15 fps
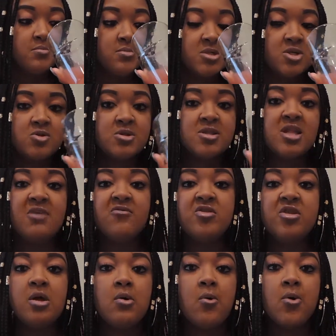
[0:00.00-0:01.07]
you know, you just never
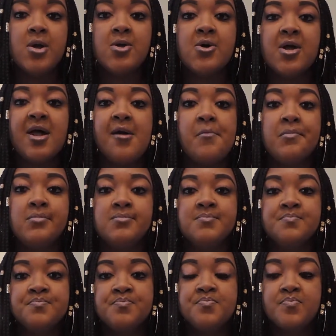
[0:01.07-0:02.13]
know. Or he could have
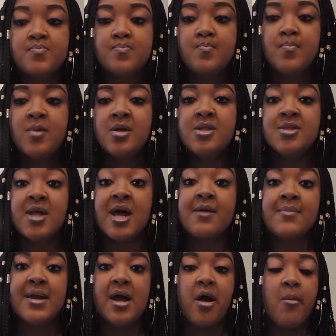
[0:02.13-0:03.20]
stuck
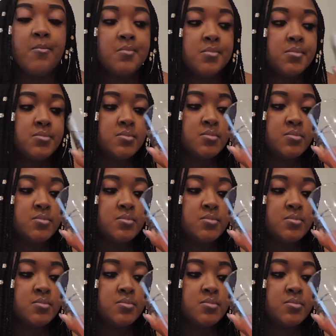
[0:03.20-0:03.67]
me up.